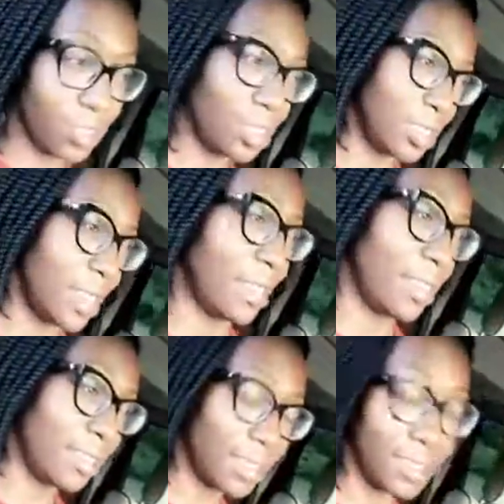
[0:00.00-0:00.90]
and she said
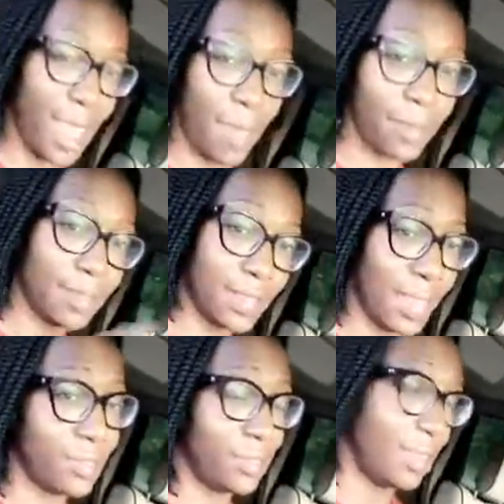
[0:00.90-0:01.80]
that this cabin's
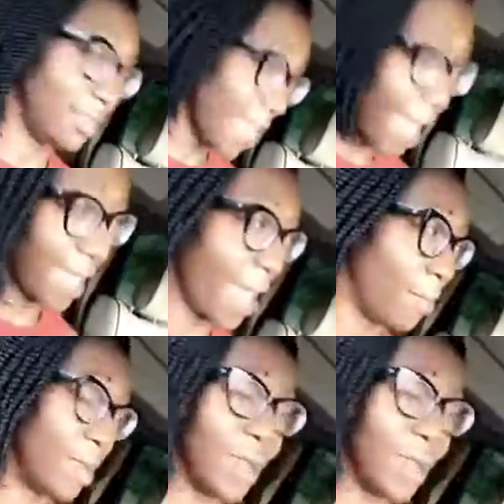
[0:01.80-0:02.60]
nicer than that cabin.